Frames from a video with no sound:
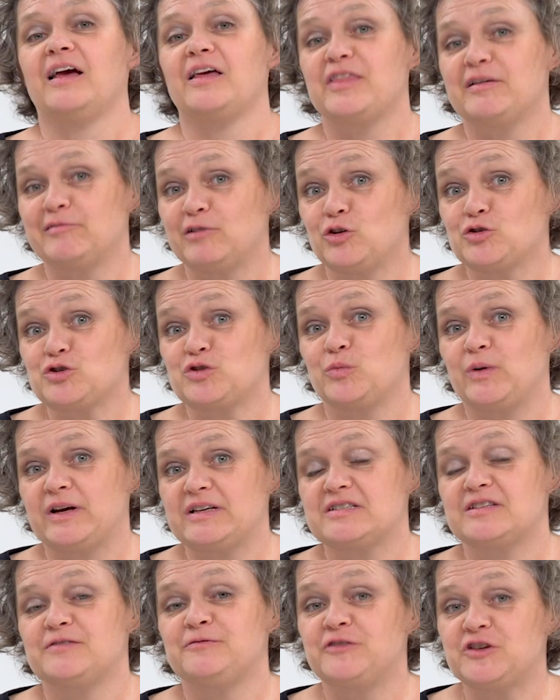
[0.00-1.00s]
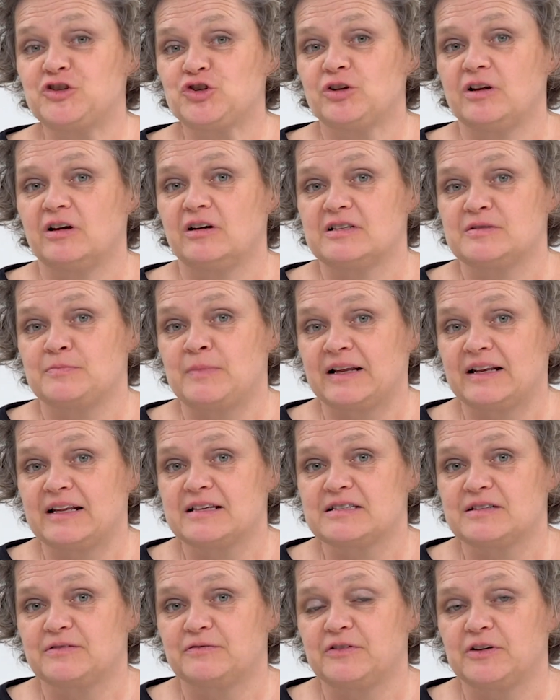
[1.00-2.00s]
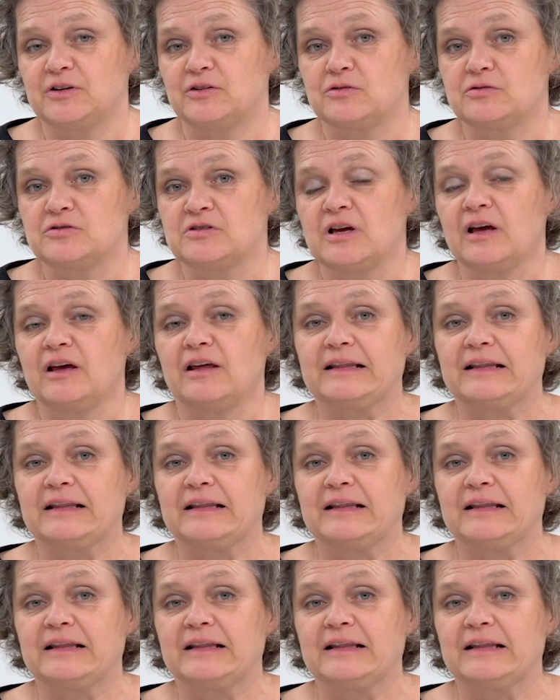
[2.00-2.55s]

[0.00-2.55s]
There are lots of ways to visualise magnetic fields.